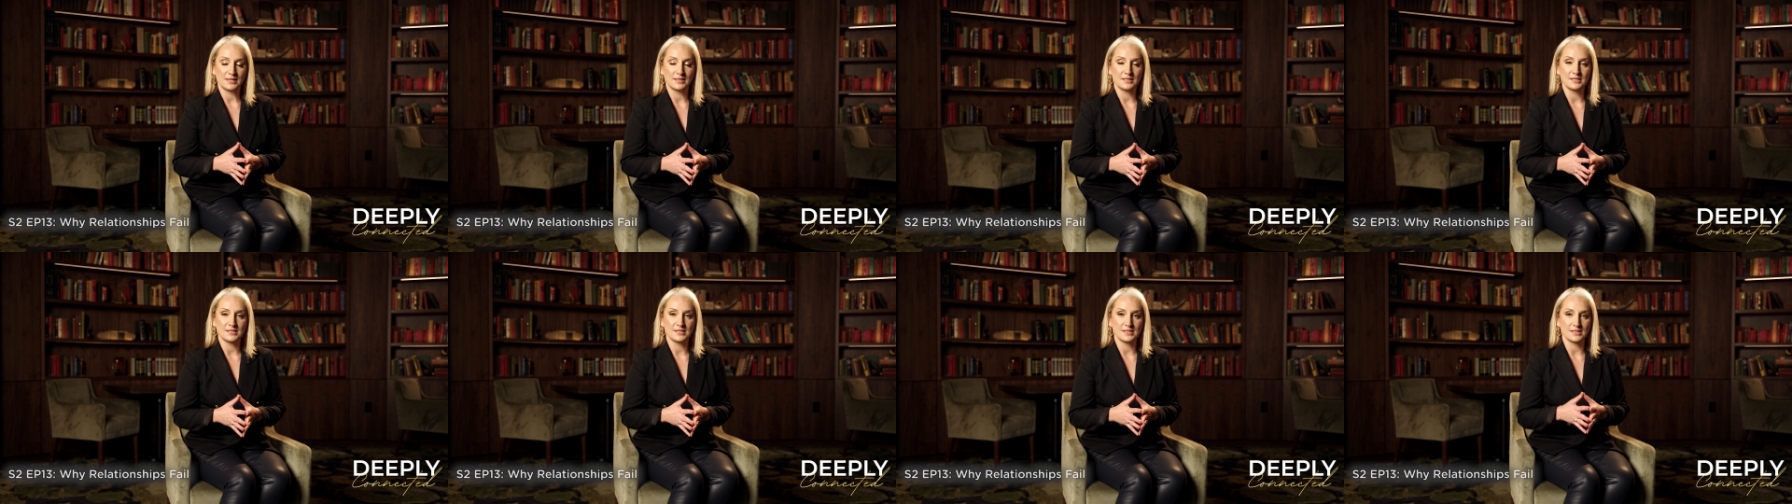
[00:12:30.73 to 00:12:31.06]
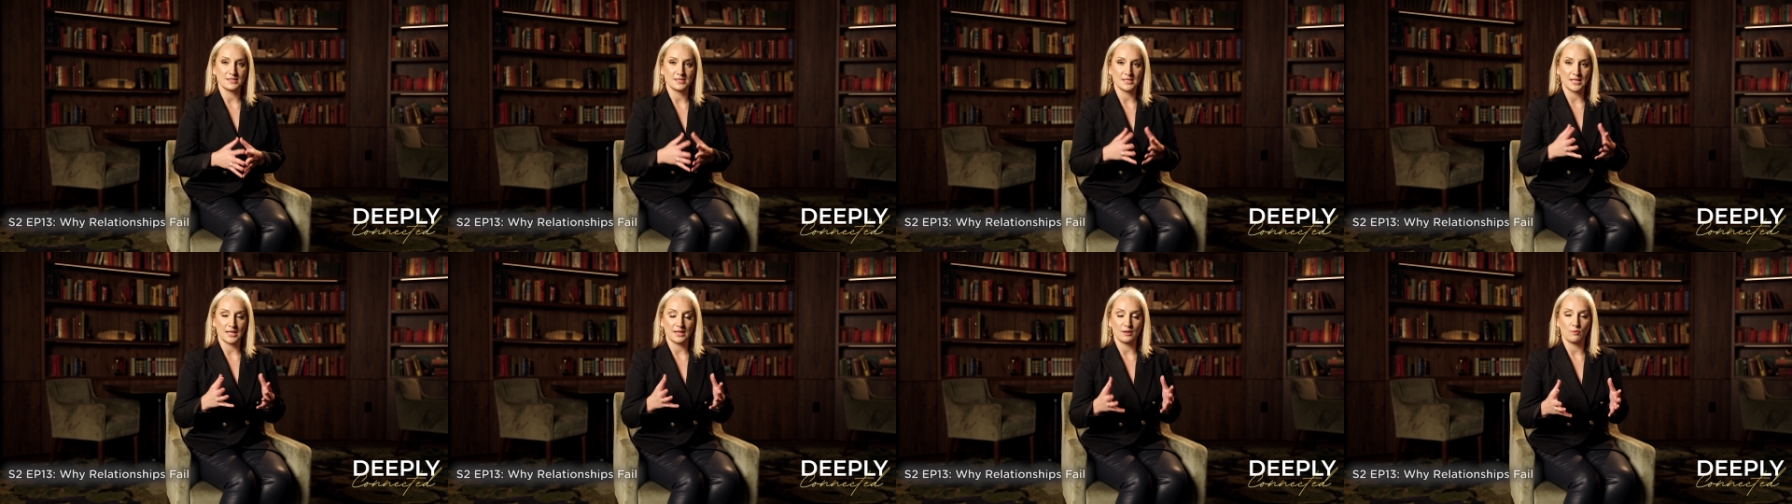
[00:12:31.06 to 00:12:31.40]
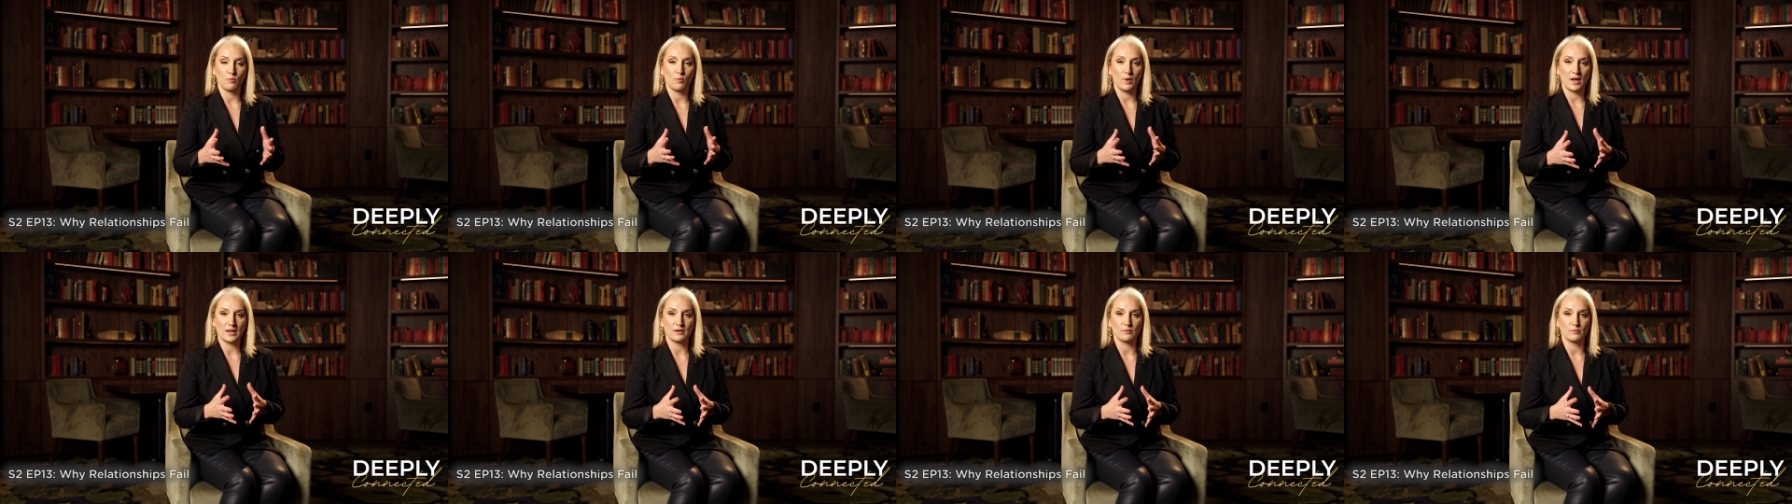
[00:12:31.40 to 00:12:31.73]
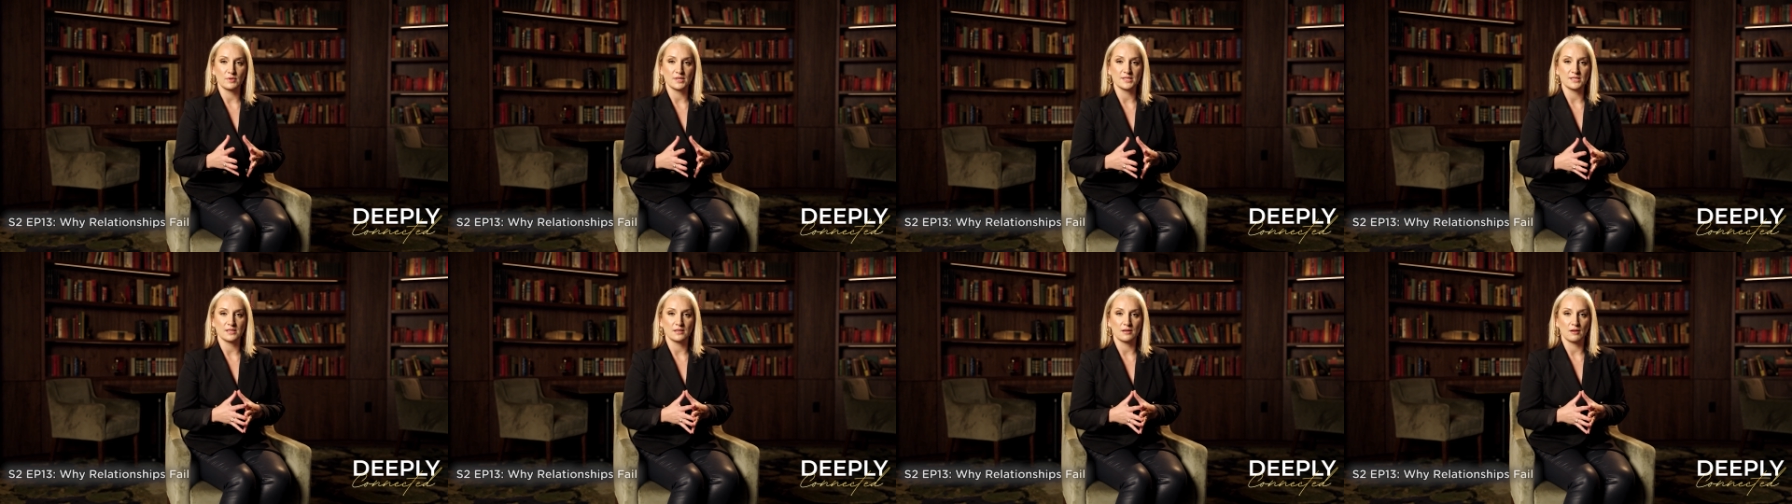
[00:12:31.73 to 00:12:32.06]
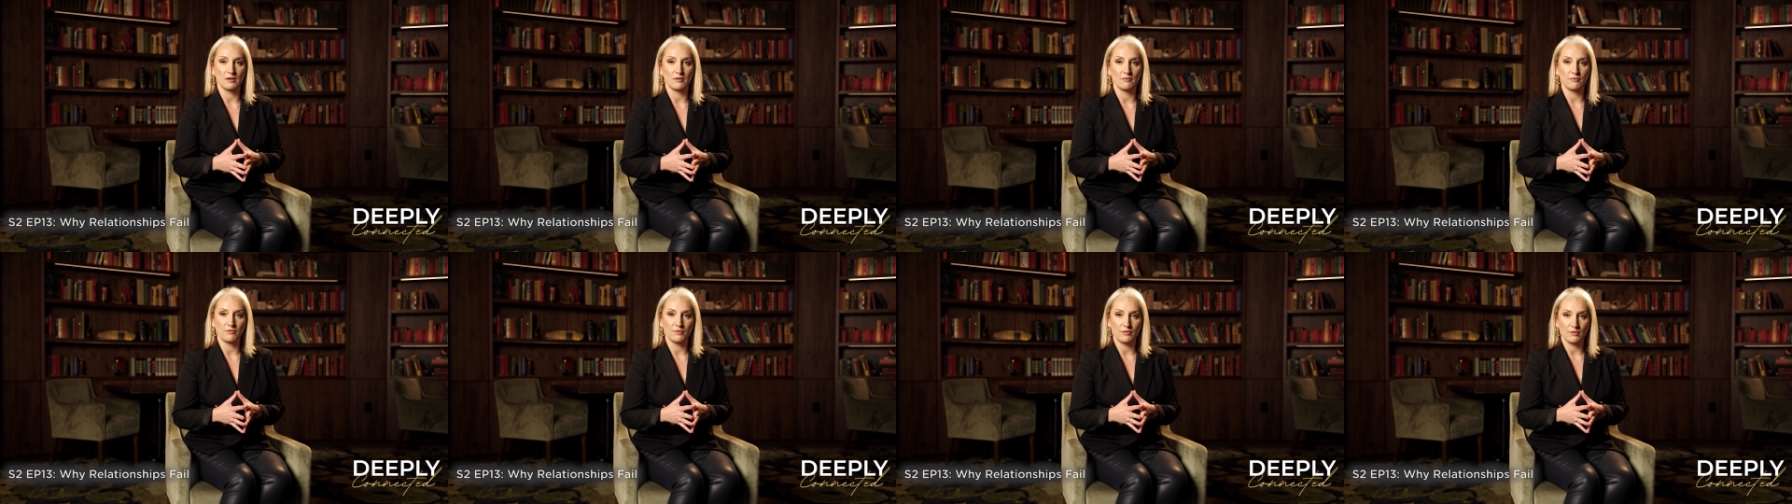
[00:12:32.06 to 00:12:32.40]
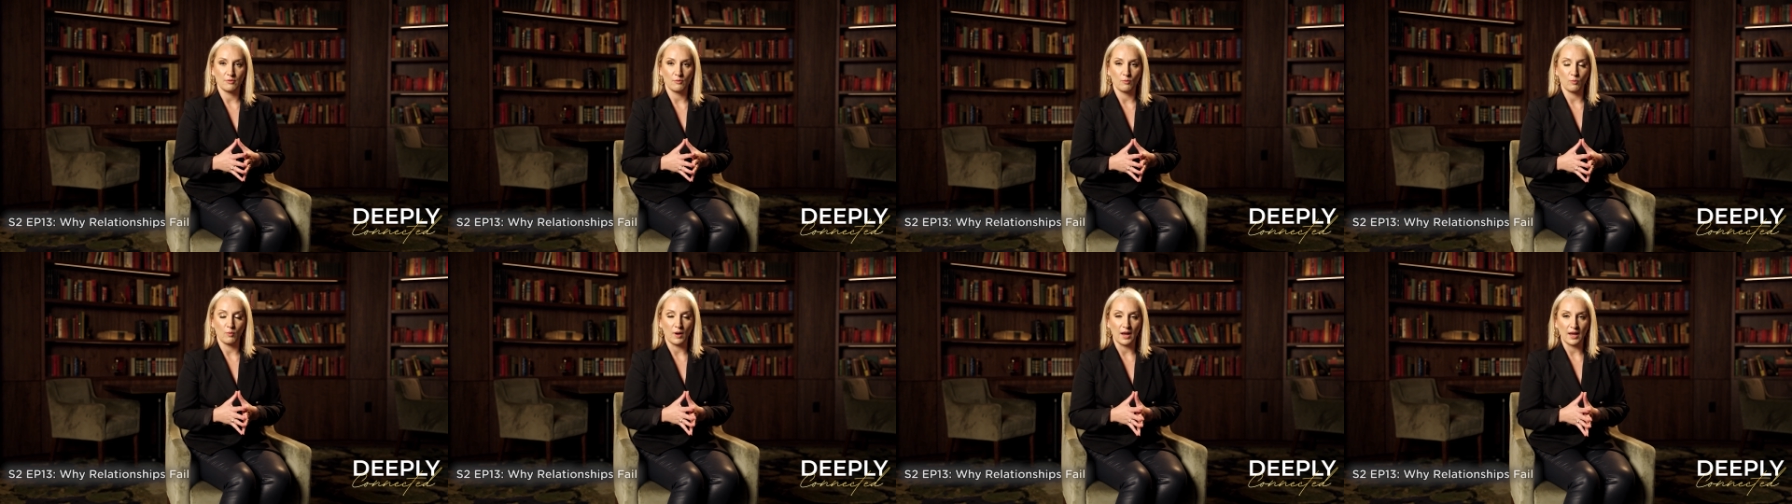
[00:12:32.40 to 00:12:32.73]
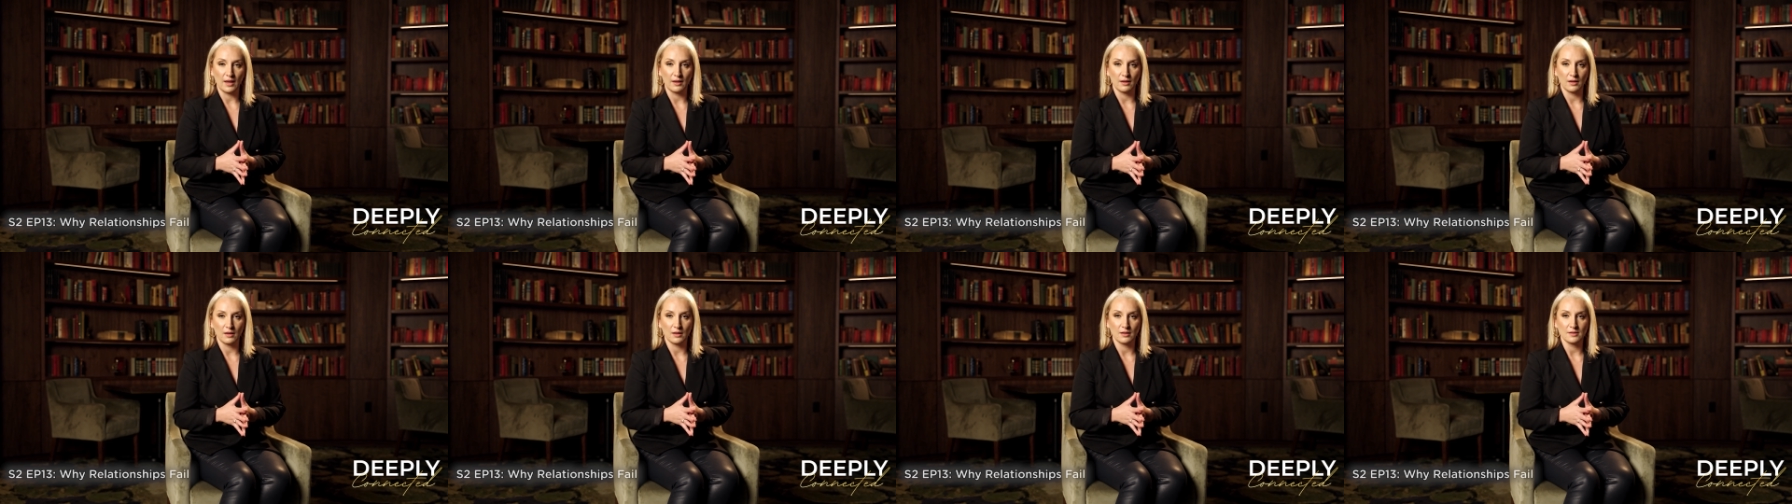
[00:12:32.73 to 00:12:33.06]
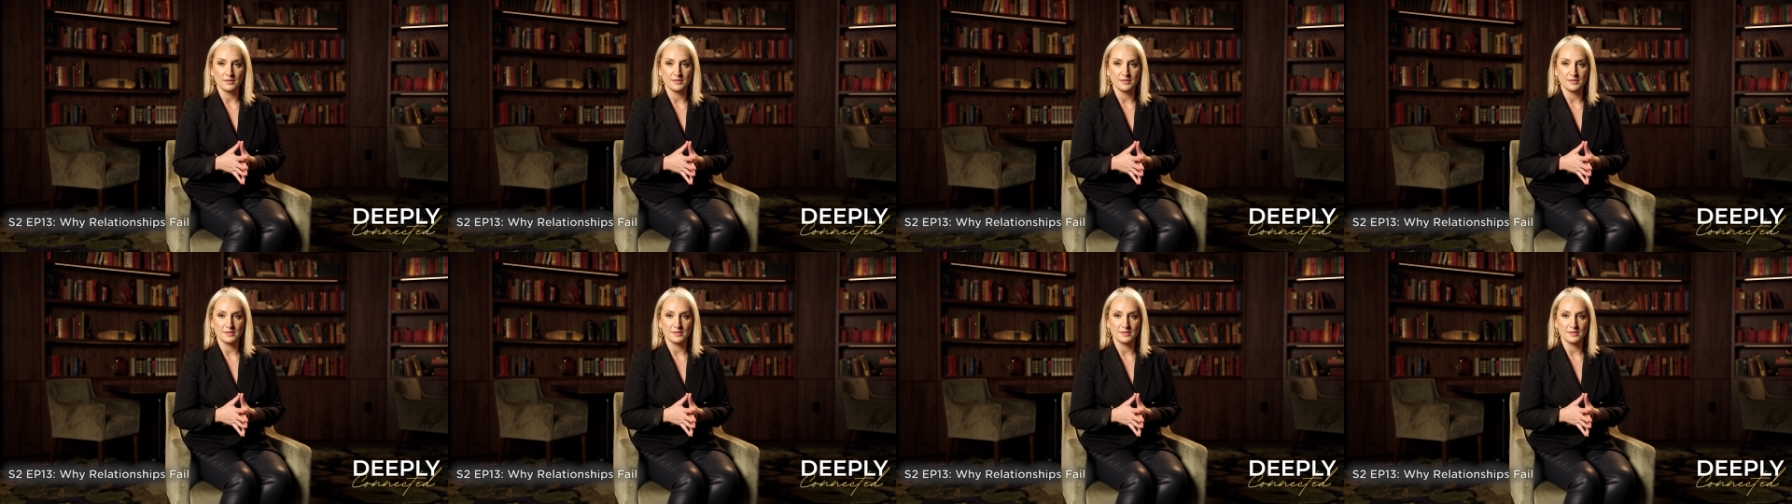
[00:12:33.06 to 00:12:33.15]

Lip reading: This is like one reason of why